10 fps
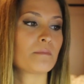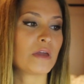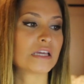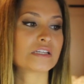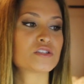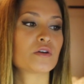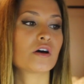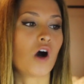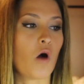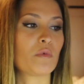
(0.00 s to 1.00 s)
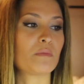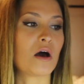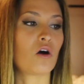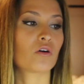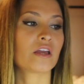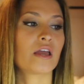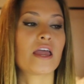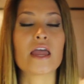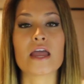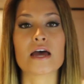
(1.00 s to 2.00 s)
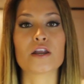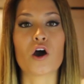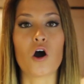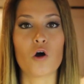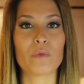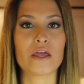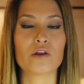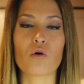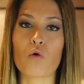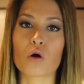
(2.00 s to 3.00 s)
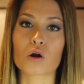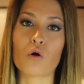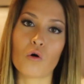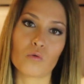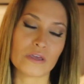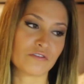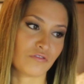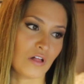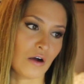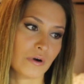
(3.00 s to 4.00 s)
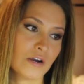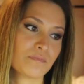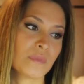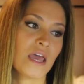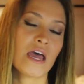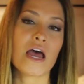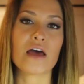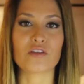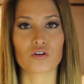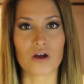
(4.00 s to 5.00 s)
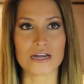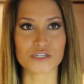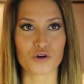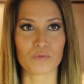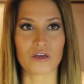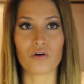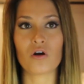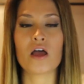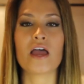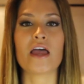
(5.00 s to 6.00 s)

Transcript: baking soda, almond milk, and almond or whole wheat flour, and then grind oatmeal.